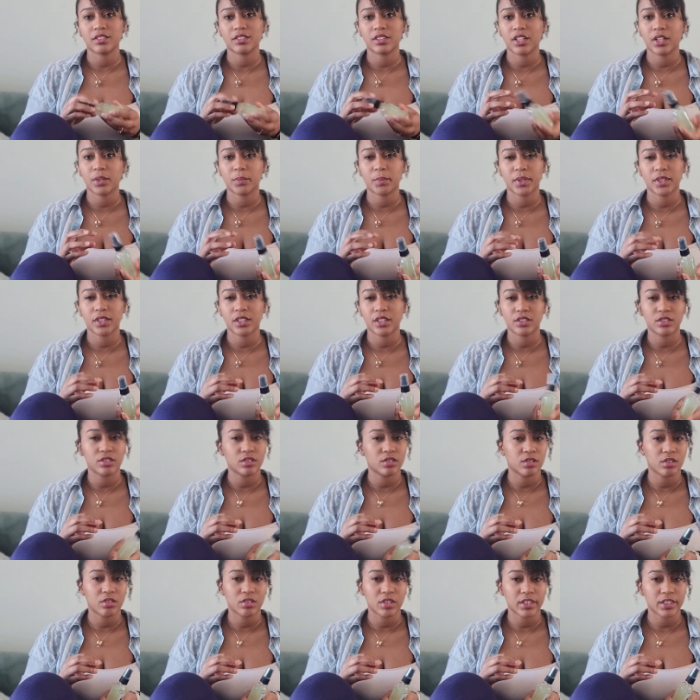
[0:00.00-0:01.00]
tell me that you
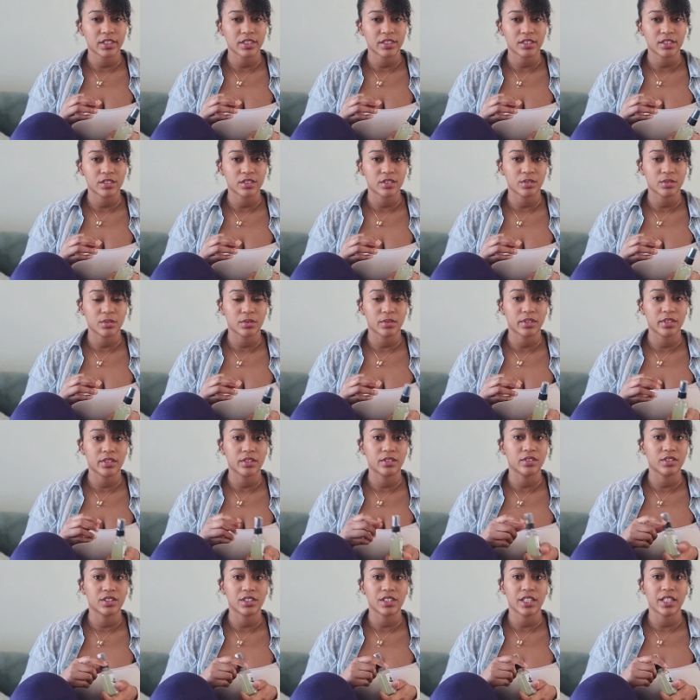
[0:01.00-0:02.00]
don't like essential oils,